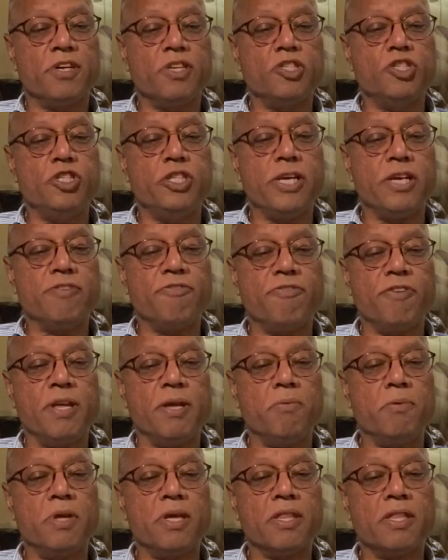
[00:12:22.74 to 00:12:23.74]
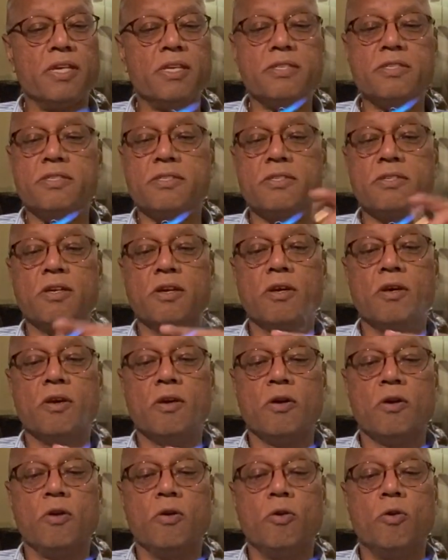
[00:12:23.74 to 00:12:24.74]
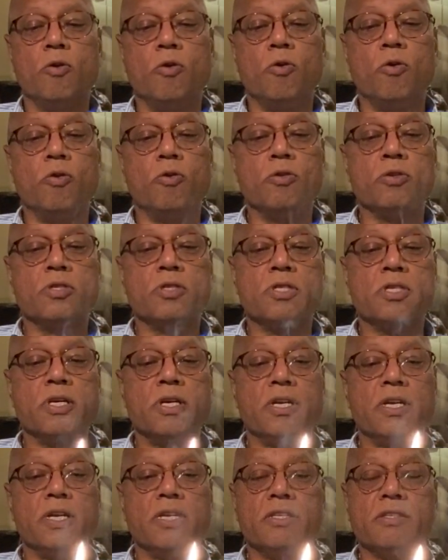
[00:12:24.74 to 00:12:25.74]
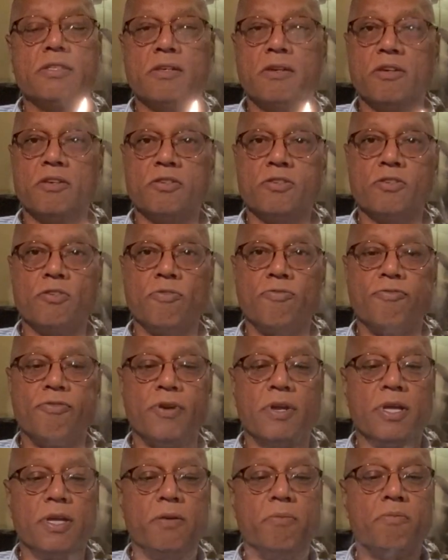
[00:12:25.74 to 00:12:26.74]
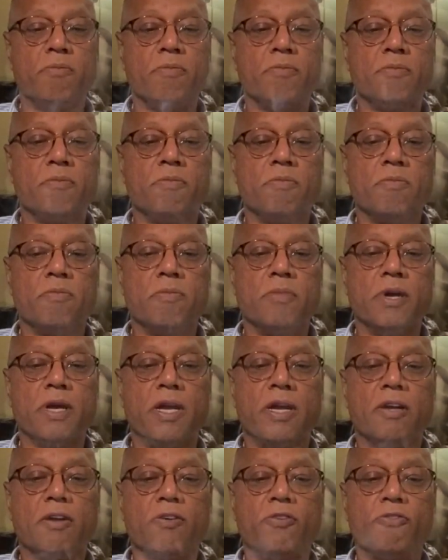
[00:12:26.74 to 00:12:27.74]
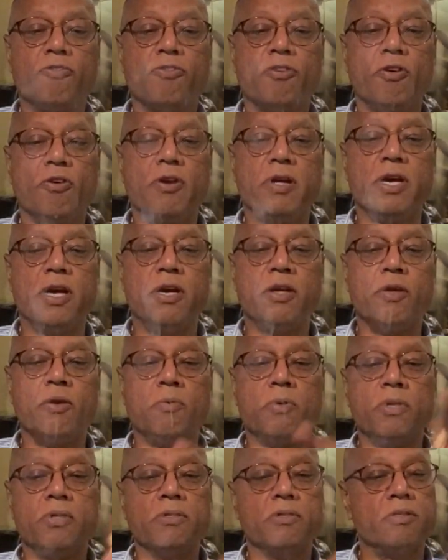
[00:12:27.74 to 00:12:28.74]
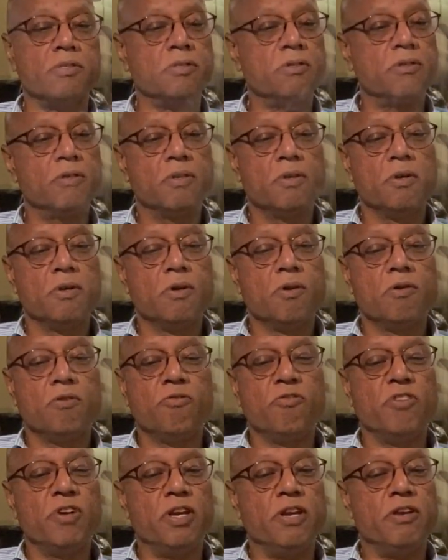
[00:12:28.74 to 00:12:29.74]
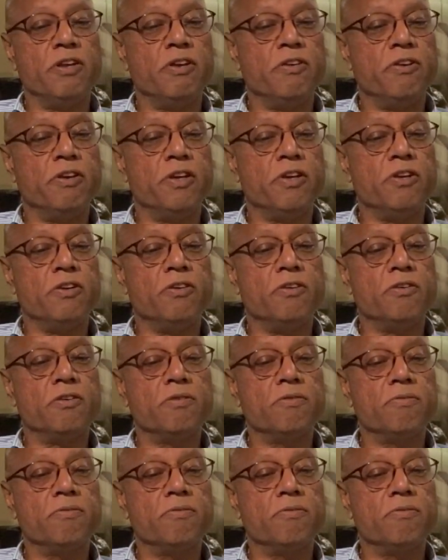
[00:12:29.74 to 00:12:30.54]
jet flame like this, or turn it soft flame and control it how you want. Really, really good.